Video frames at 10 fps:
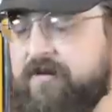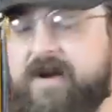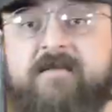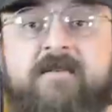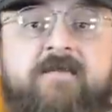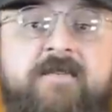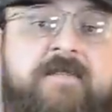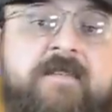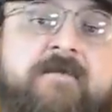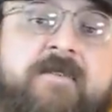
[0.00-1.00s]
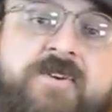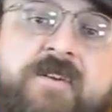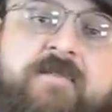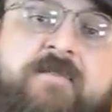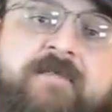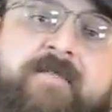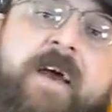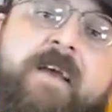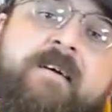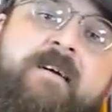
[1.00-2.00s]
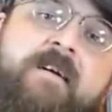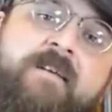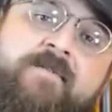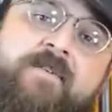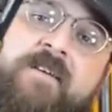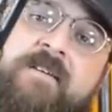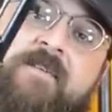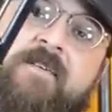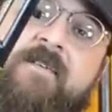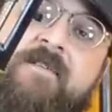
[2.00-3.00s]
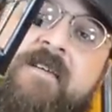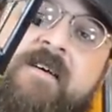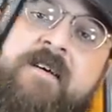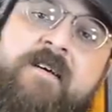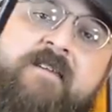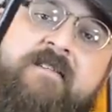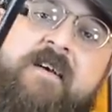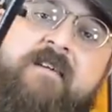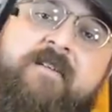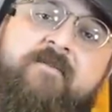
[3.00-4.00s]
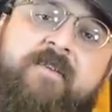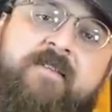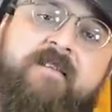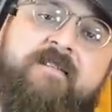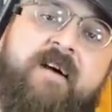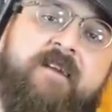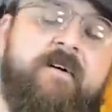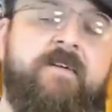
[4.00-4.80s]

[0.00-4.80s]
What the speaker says: greater, if you see a Russian on horseback and you're looking at your photos, he's carrying one of these guys.